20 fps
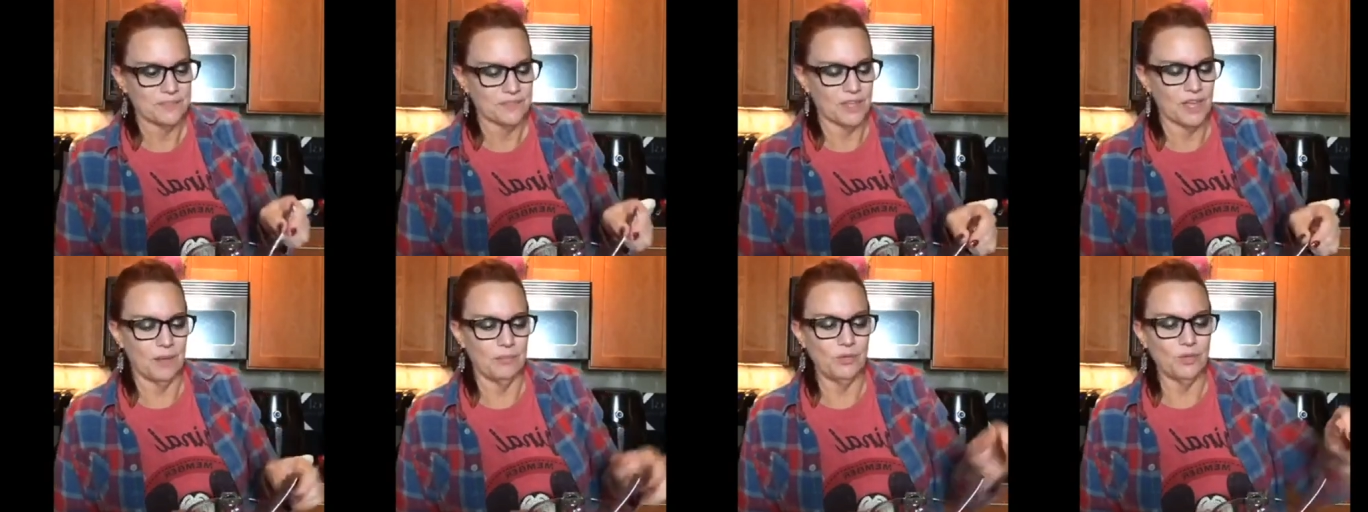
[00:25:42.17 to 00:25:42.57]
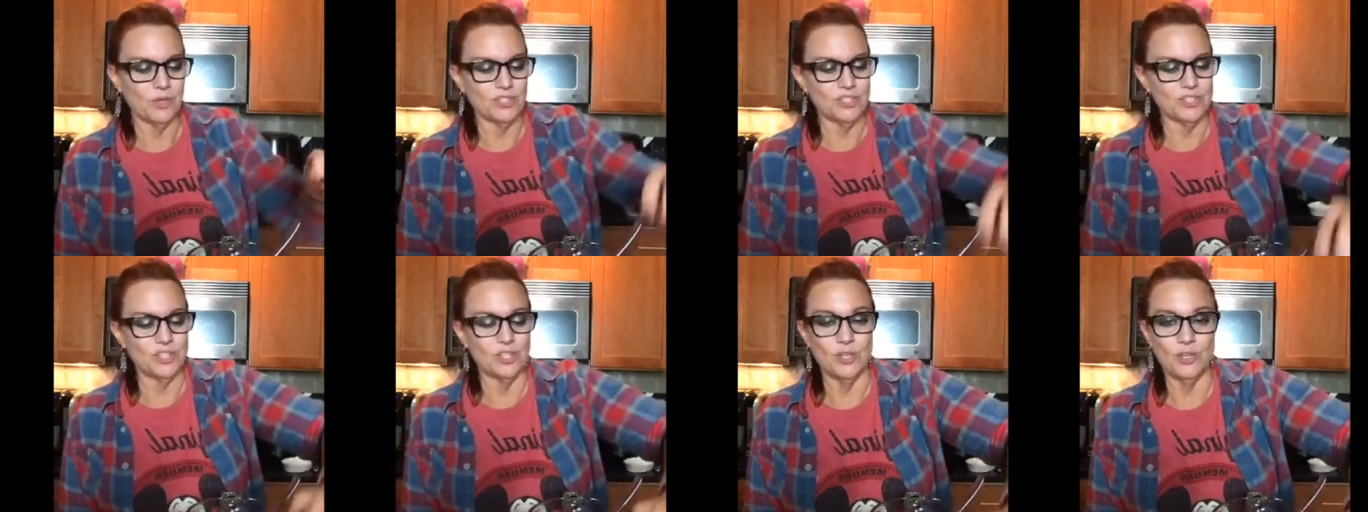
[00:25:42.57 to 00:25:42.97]
You
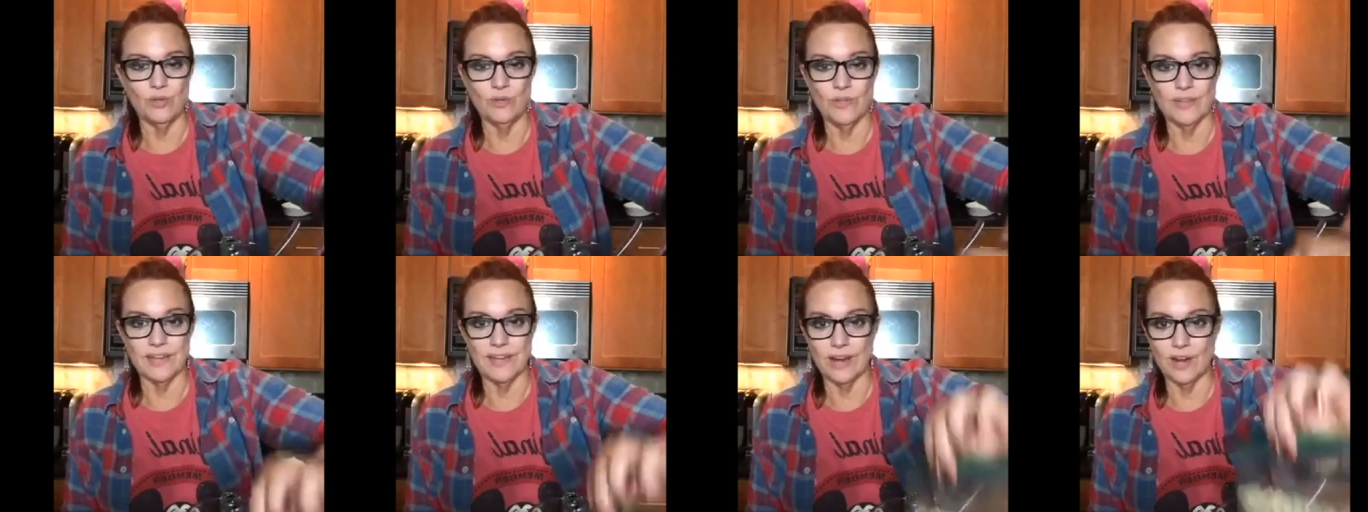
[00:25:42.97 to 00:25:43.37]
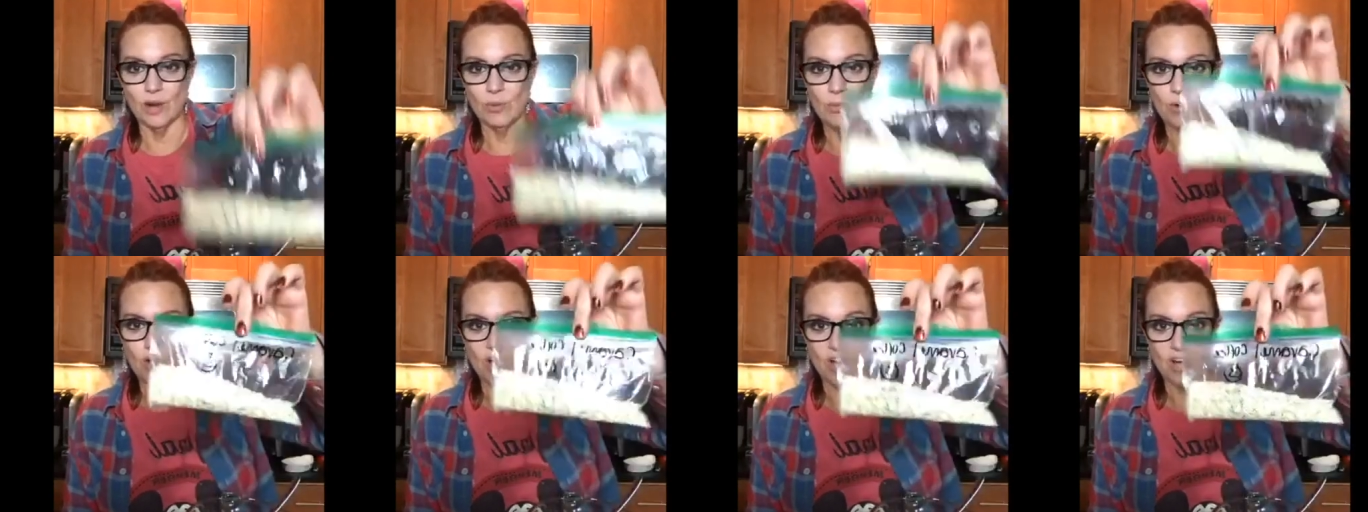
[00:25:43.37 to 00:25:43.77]
could do the
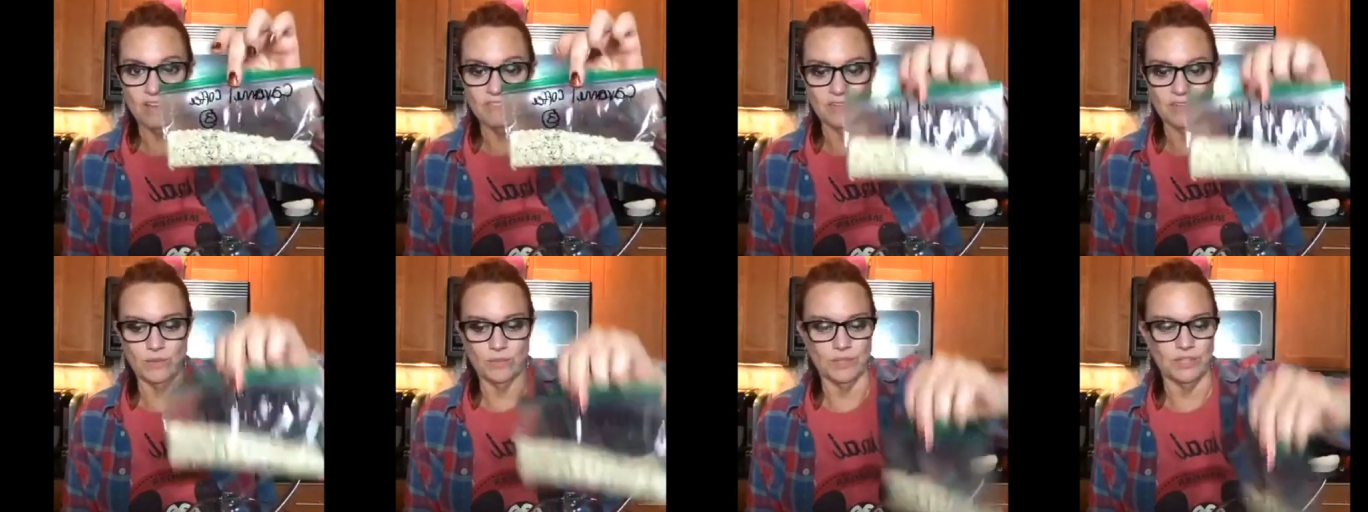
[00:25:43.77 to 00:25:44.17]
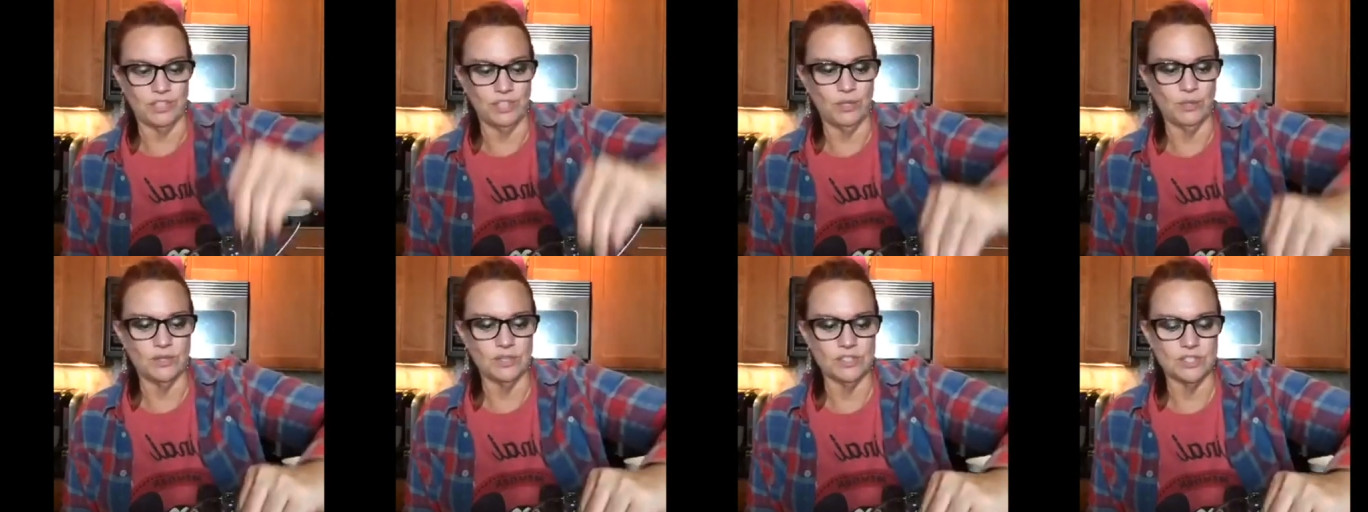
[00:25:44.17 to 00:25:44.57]
caramel coffee one.
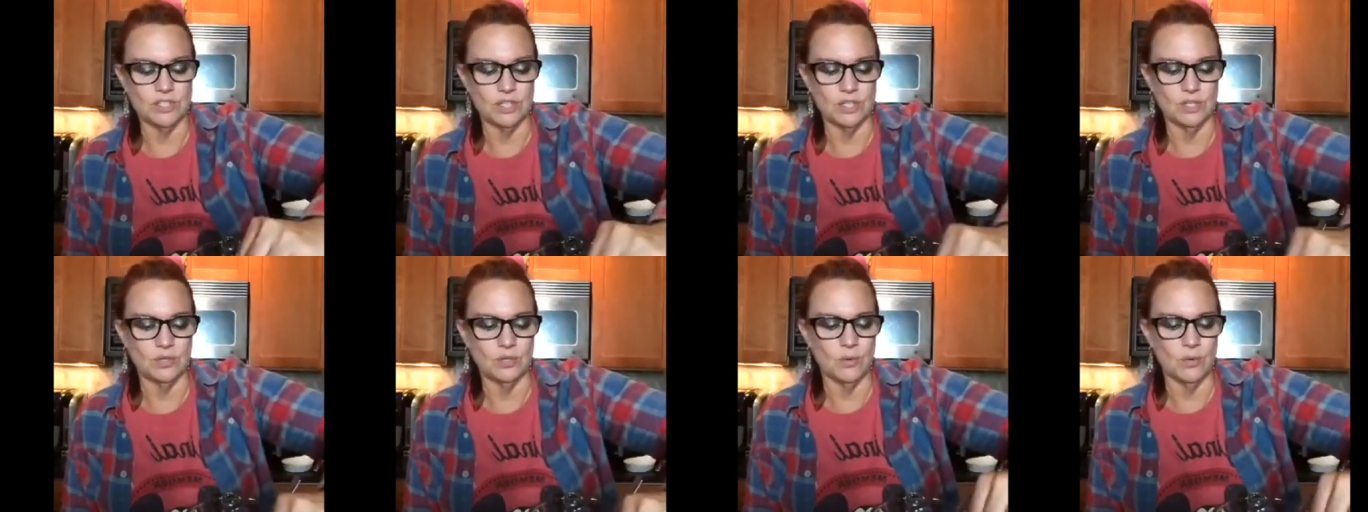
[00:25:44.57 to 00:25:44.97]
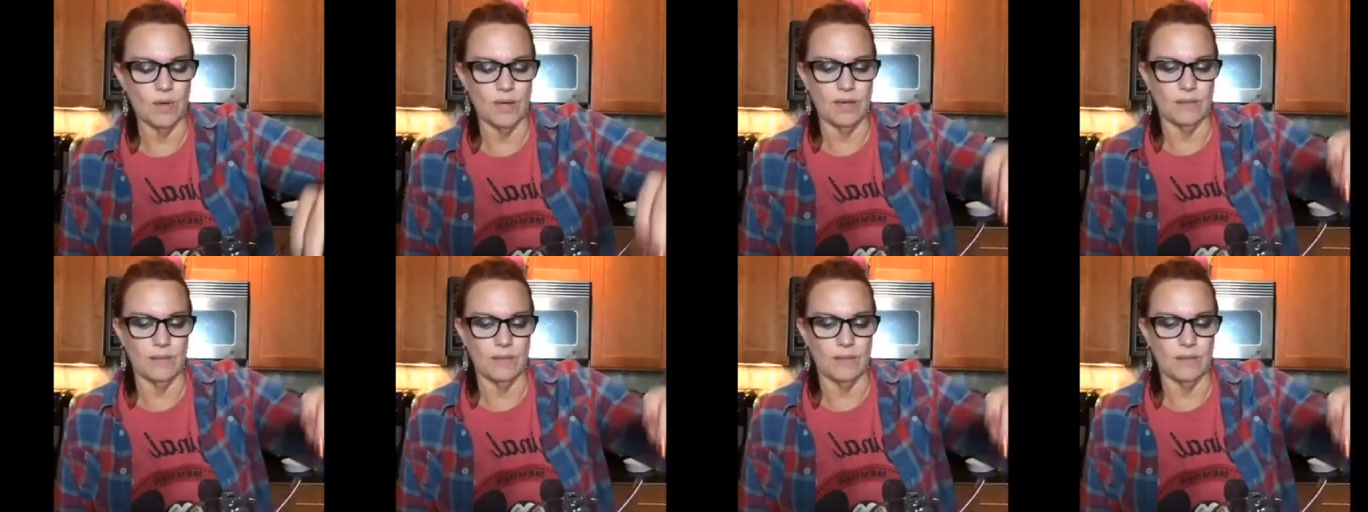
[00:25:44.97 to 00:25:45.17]
You could do,